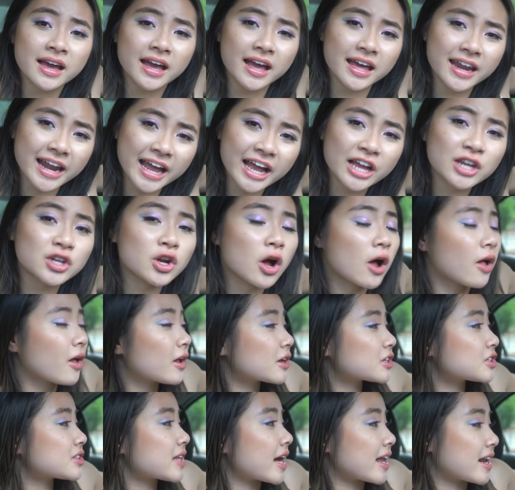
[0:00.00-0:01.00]
and I
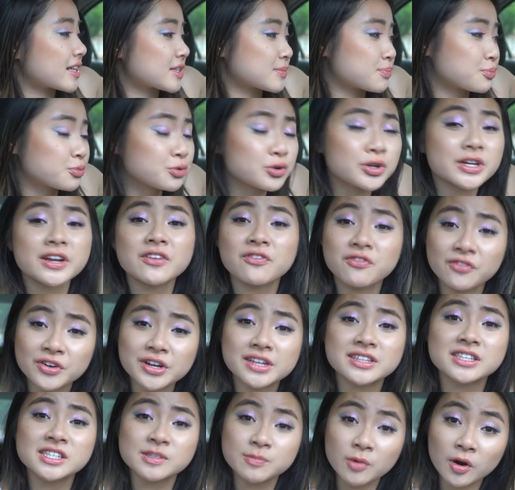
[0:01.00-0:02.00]
acknowledge that it's pretty
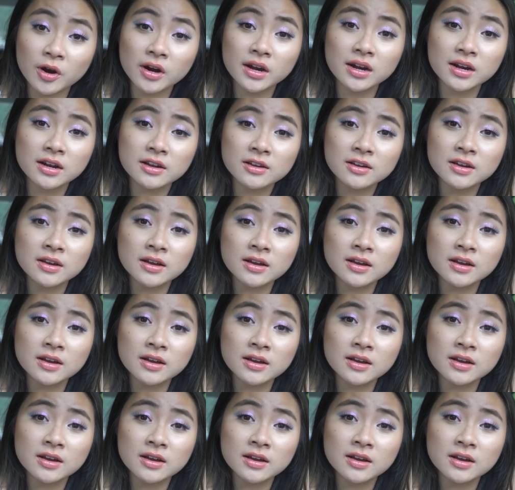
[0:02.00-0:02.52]
freaking smart.